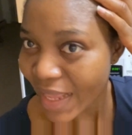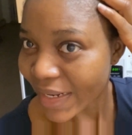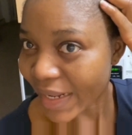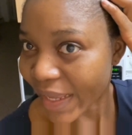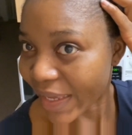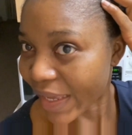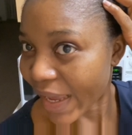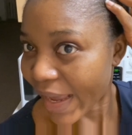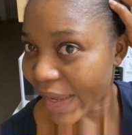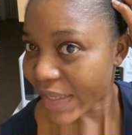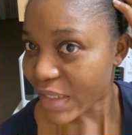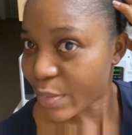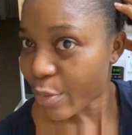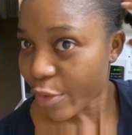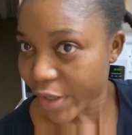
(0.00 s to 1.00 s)
Like, I
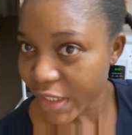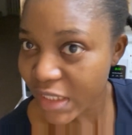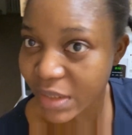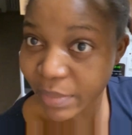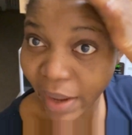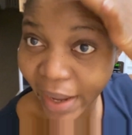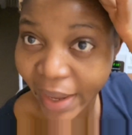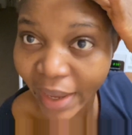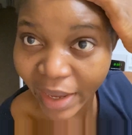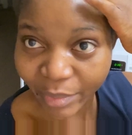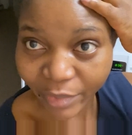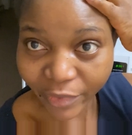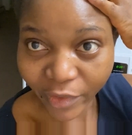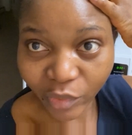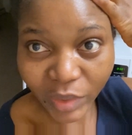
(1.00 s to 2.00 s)
spoiled my hair
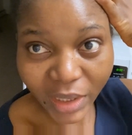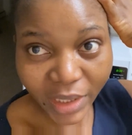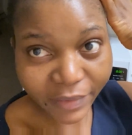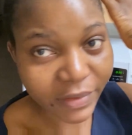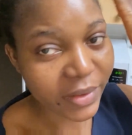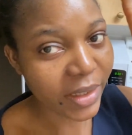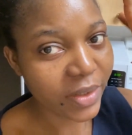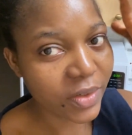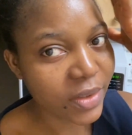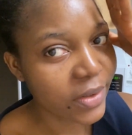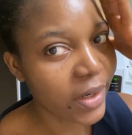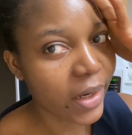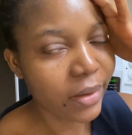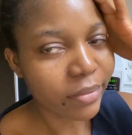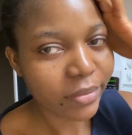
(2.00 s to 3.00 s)
before we left
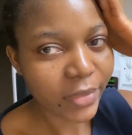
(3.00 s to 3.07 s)
Nigeria.